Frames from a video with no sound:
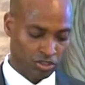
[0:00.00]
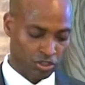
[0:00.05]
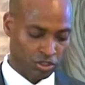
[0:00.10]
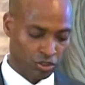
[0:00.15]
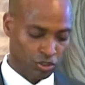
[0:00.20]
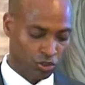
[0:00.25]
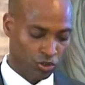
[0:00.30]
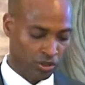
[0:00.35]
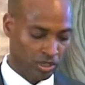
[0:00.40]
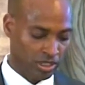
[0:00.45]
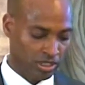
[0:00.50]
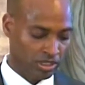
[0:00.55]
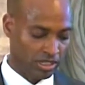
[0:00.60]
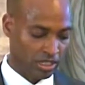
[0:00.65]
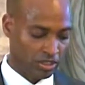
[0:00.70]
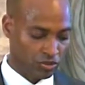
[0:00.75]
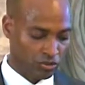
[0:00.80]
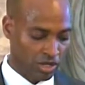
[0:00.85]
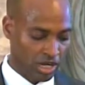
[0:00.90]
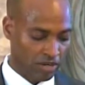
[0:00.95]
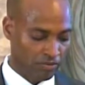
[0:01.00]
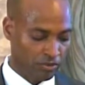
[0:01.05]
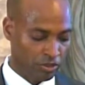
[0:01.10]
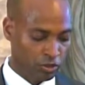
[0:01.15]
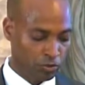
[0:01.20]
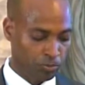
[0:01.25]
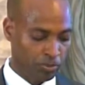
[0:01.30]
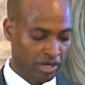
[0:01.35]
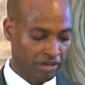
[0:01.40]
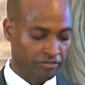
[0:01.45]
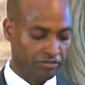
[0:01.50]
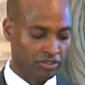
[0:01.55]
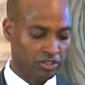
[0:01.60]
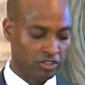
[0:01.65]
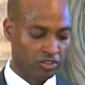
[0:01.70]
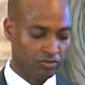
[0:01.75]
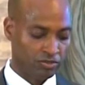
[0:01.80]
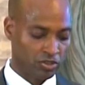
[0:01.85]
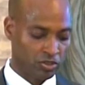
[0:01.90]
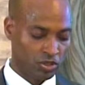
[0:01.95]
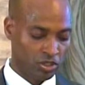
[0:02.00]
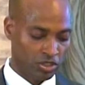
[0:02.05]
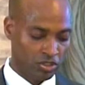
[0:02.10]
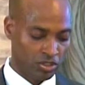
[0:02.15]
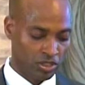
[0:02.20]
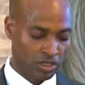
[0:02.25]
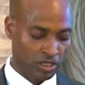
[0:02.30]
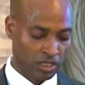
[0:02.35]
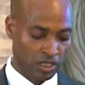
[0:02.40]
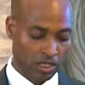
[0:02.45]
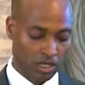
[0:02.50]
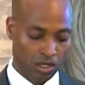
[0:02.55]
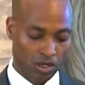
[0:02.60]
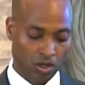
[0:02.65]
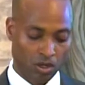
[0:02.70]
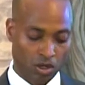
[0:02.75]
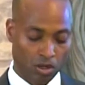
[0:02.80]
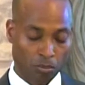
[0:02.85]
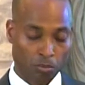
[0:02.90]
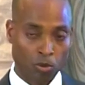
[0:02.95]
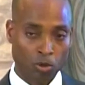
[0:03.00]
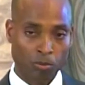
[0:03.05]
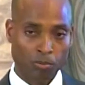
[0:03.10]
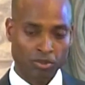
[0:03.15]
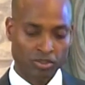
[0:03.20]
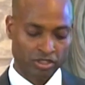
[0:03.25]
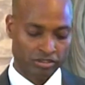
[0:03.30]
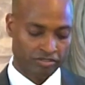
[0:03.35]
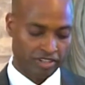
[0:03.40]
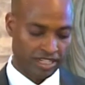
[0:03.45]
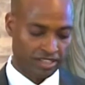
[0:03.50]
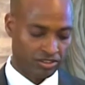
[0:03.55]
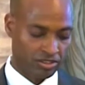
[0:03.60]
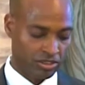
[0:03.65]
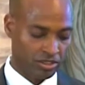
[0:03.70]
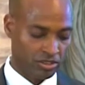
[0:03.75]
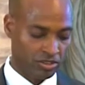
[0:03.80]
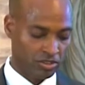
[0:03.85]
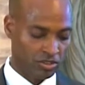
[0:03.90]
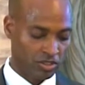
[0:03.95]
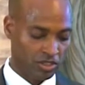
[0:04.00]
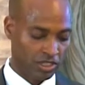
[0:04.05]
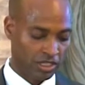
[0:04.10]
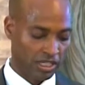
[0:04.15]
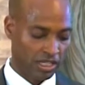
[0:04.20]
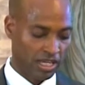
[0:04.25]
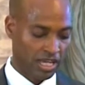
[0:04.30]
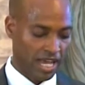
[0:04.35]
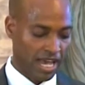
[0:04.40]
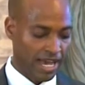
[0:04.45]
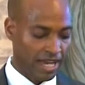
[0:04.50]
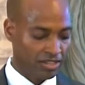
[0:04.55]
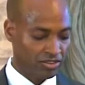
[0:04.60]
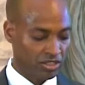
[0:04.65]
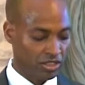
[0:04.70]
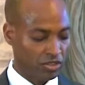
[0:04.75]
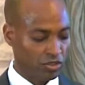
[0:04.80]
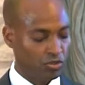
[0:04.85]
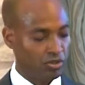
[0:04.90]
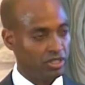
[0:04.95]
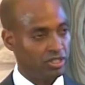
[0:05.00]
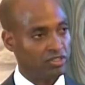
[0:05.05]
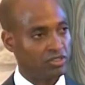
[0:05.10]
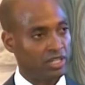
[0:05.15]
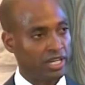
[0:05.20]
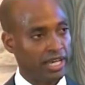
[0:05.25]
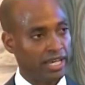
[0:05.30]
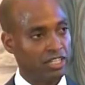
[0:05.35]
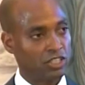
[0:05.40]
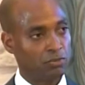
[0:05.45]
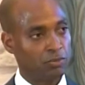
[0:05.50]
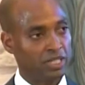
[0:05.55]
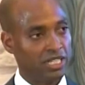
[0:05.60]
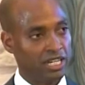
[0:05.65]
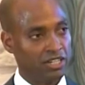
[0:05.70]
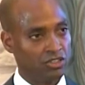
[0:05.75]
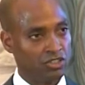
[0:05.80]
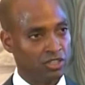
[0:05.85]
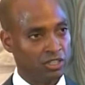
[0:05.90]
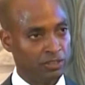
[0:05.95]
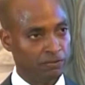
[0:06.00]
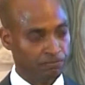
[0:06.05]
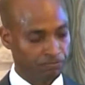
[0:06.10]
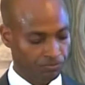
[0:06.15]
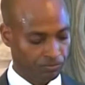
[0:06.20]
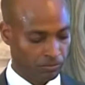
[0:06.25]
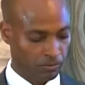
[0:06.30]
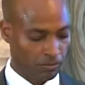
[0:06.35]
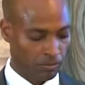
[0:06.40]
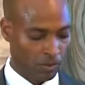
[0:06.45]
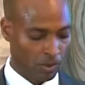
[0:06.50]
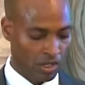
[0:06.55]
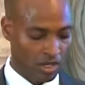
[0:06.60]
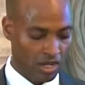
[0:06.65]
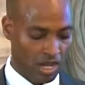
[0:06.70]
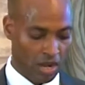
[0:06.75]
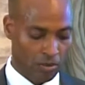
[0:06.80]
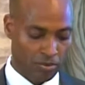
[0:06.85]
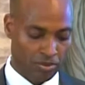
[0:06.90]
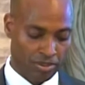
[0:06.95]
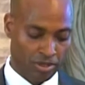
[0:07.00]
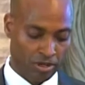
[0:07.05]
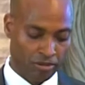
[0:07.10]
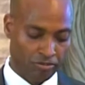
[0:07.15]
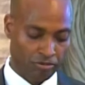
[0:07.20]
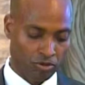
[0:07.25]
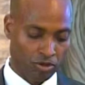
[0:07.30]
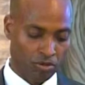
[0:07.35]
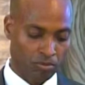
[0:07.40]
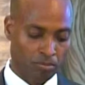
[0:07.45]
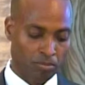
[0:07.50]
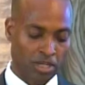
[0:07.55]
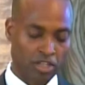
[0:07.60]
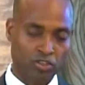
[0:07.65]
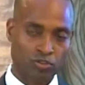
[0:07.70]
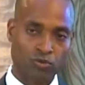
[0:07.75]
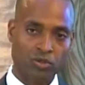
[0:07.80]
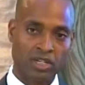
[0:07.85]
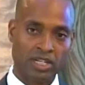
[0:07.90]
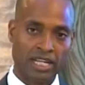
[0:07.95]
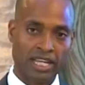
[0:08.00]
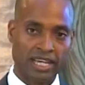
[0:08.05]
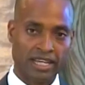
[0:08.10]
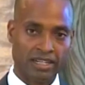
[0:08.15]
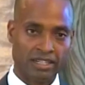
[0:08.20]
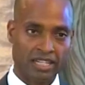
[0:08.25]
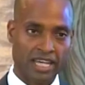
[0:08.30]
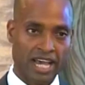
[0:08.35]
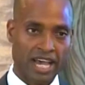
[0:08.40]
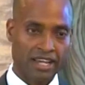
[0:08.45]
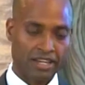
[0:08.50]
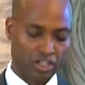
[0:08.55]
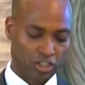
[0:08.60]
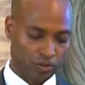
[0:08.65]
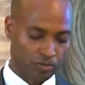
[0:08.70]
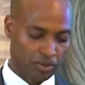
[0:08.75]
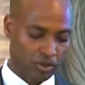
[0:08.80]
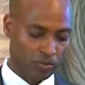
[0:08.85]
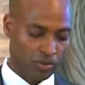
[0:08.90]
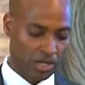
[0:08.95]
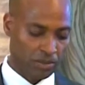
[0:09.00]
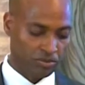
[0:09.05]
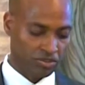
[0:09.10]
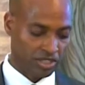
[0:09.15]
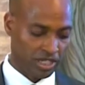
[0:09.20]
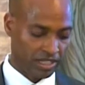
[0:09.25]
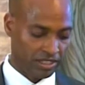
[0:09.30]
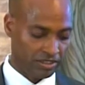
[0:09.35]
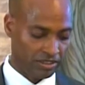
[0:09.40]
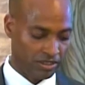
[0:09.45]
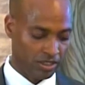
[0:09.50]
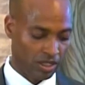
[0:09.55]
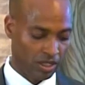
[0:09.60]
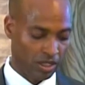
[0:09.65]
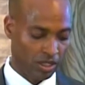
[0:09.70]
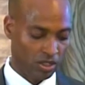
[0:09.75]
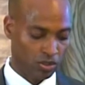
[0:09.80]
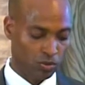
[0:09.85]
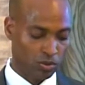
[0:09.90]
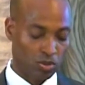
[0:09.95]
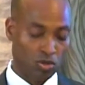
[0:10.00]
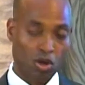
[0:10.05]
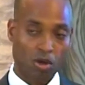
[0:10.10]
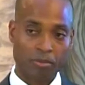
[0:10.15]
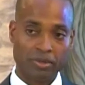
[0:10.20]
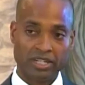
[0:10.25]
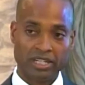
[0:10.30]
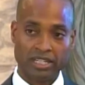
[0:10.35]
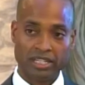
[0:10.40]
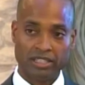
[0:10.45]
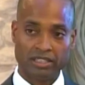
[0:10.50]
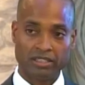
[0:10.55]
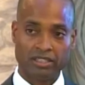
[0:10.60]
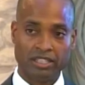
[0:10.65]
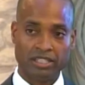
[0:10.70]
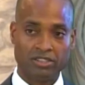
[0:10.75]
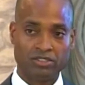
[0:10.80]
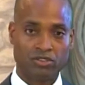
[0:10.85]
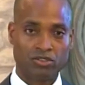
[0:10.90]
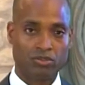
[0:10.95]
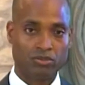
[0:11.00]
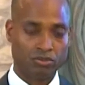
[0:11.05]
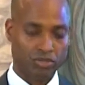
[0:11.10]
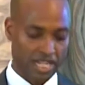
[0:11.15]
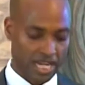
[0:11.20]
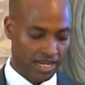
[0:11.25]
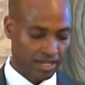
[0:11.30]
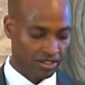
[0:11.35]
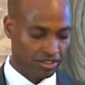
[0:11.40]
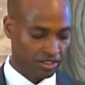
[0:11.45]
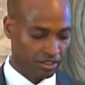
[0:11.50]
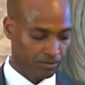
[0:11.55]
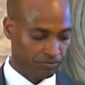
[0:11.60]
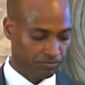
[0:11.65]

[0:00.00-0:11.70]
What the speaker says: is showing that travelers' preference for searching on mobile devices has increased exponentially, and we therefore must realign the IHB website to accommodate this reality.